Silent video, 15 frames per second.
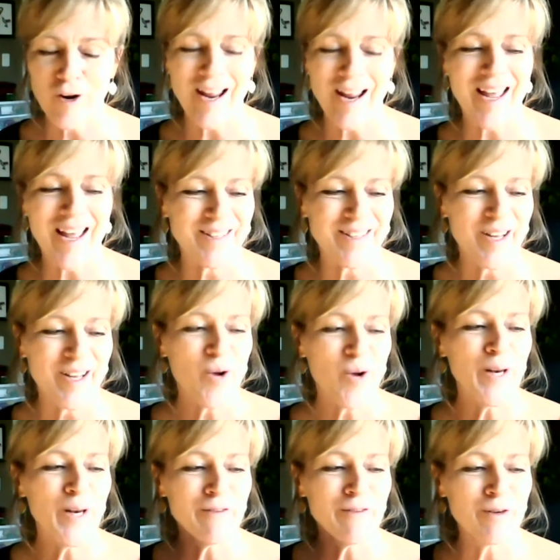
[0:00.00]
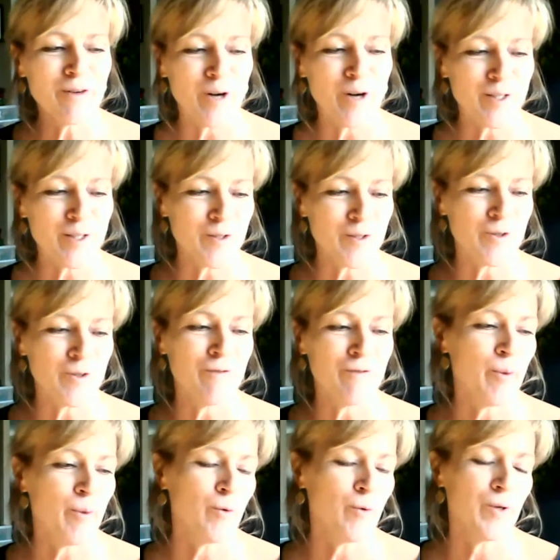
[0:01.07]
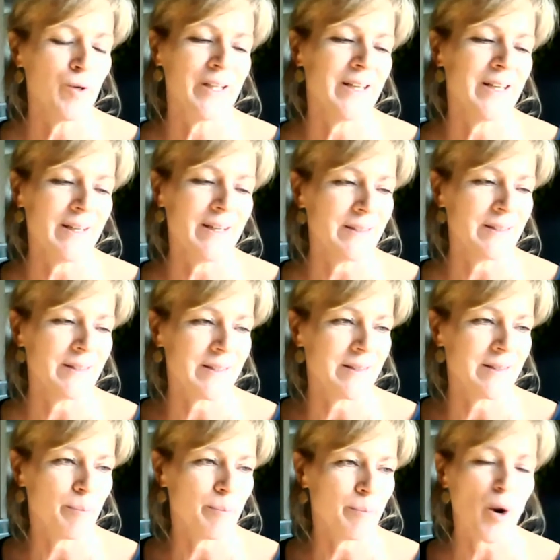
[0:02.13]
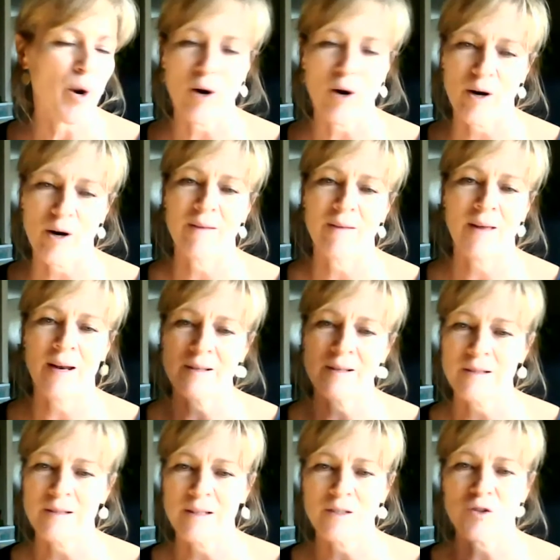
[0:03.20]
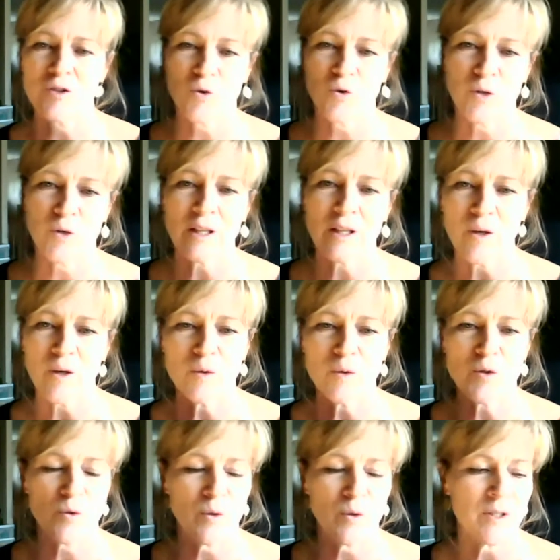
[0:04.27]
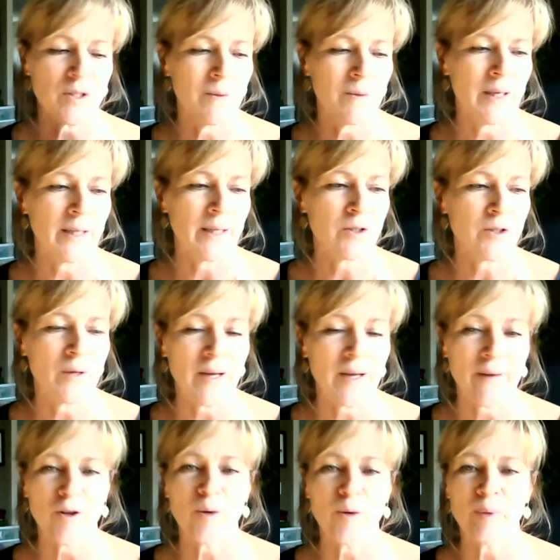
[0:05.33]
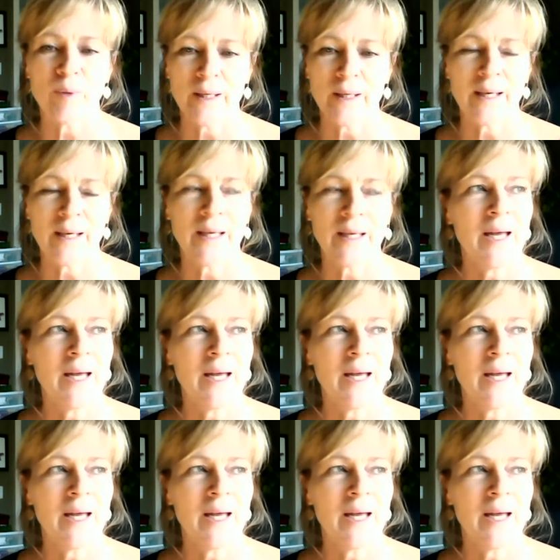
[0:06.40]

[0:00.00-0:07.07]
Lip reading: and we live across the street from a really nice park that has a nice creek that goes through it. So we like to go down there and play.